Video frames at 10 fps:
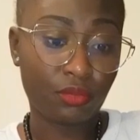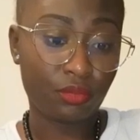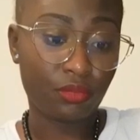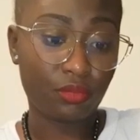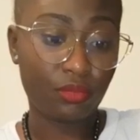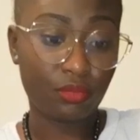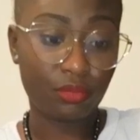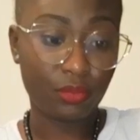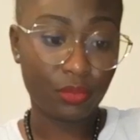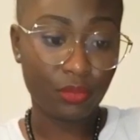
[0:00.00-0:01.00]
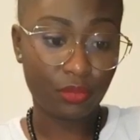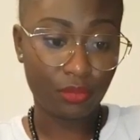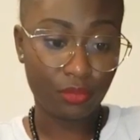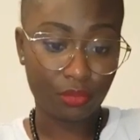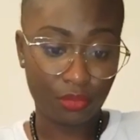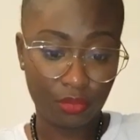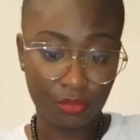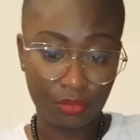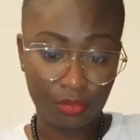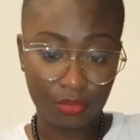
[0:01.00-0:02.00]

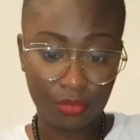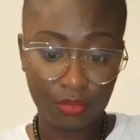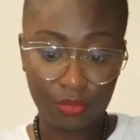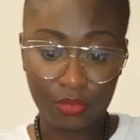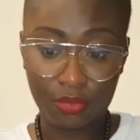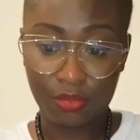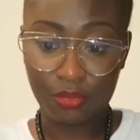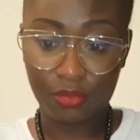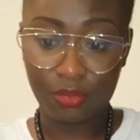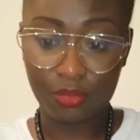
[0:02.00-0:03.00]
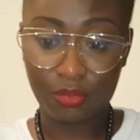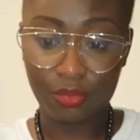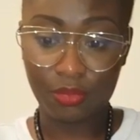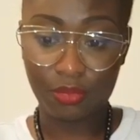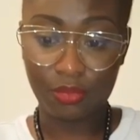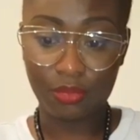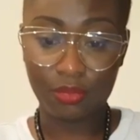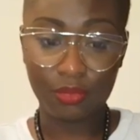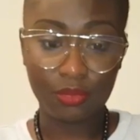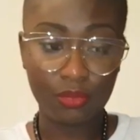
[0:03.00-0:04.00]

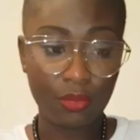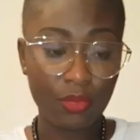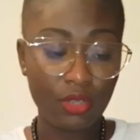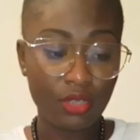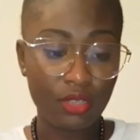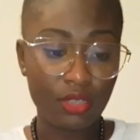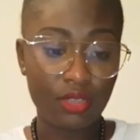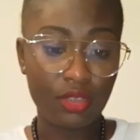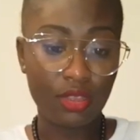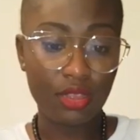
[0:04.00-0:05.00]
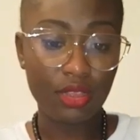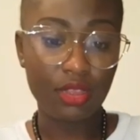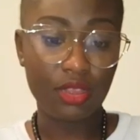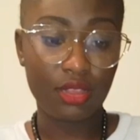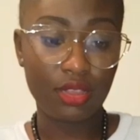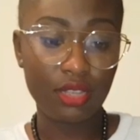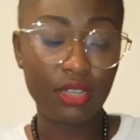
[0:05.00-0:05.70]
Nobody speaks.